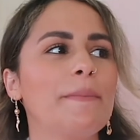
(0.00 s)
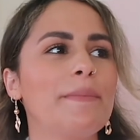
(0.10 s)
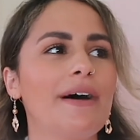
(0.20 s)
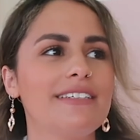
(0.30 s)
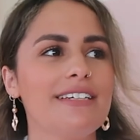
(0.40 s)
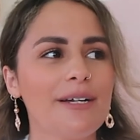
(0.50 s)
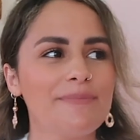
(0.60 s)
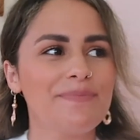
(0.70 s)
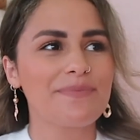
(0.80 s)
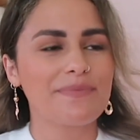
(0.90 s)
But yeah.
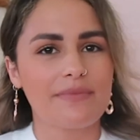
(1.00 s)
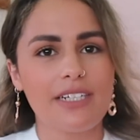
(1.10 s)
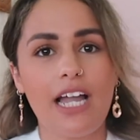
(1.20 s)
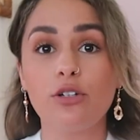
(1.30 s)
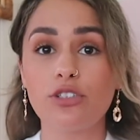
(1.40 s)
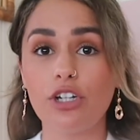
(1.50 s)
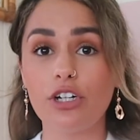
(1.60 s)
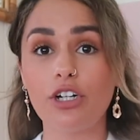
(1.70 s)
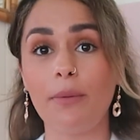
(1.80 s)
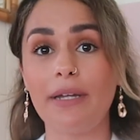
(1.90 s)
And
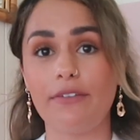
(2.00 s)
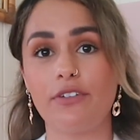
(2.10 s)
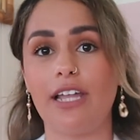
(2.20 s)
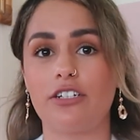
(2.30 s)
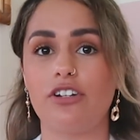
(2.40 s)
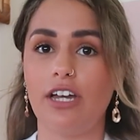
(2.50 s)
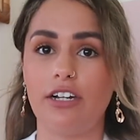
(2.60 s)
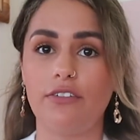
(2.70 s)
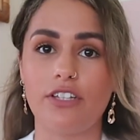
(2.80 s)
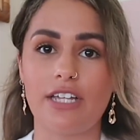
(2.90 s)
also comment if you'd like to know
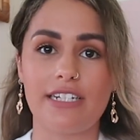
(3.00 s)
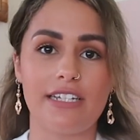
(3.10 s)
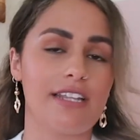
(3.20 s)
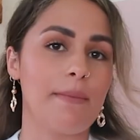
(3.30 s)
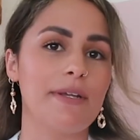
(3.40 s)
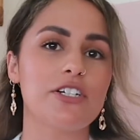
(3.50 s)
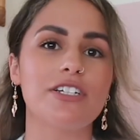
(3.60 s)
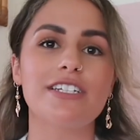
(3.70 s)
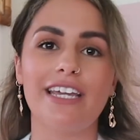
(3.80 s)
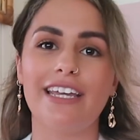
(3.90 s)
any of those ideas that I
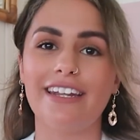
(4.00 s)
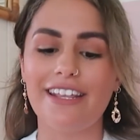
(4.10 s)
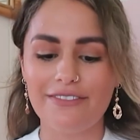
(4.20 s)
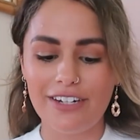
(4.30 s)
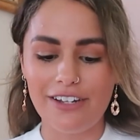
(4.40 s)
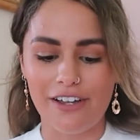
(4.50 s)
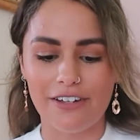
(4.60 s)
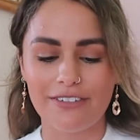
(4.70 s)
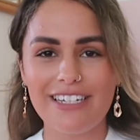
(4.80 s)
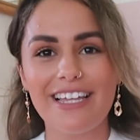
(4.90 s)
mentioned in the
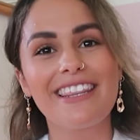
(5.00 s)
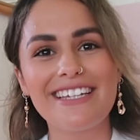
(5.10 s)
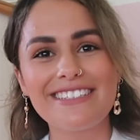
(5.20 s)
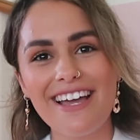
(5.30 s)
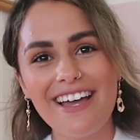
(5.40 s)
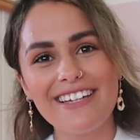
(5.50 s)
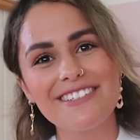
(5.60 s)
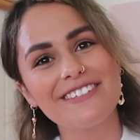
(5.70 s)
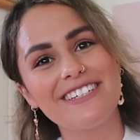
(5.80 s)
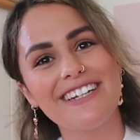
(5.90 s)
video. Thanks guys,
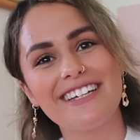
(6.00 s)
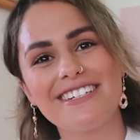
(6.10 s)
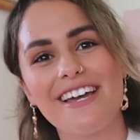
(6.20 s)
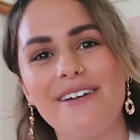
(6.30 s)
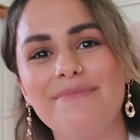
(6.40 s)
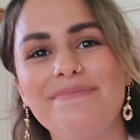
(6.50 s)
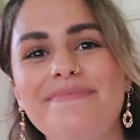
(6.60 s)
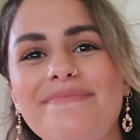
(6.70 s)
I'll see you next time.